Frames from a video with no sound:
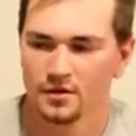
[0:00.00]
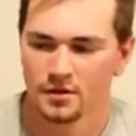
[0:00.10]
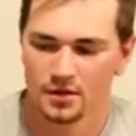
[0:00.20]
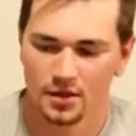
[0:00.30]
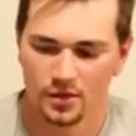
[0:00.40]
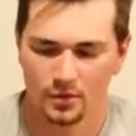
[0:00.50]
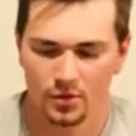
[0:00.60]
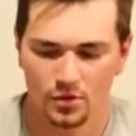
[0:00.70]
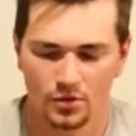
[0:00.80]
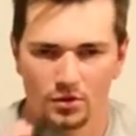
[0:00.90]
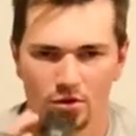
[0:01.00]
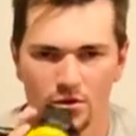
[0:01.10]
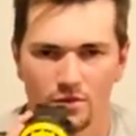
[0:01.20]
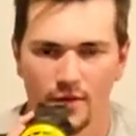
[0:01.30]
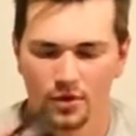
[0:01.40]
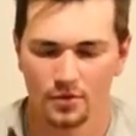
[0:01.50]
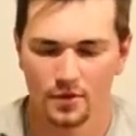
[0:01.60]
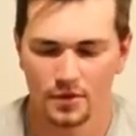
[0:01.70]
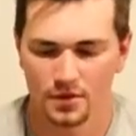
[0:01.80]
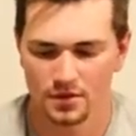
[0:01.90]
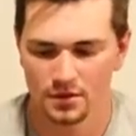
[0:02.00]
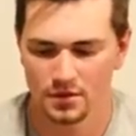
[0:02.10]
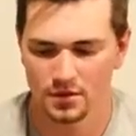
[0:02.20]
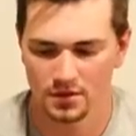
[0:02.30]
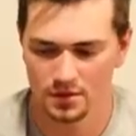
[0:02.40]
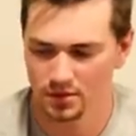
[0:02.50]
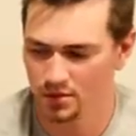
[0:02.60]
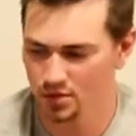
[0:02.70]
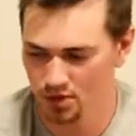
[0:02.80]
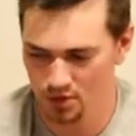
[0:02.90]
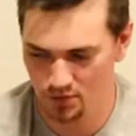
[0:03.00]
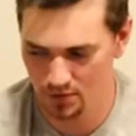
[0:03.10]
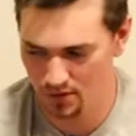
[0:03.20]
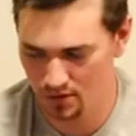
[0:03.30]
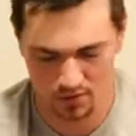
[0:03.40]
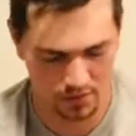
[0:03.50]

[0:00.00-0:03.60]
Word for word: It's got the purge, mouthpiece, adjustment,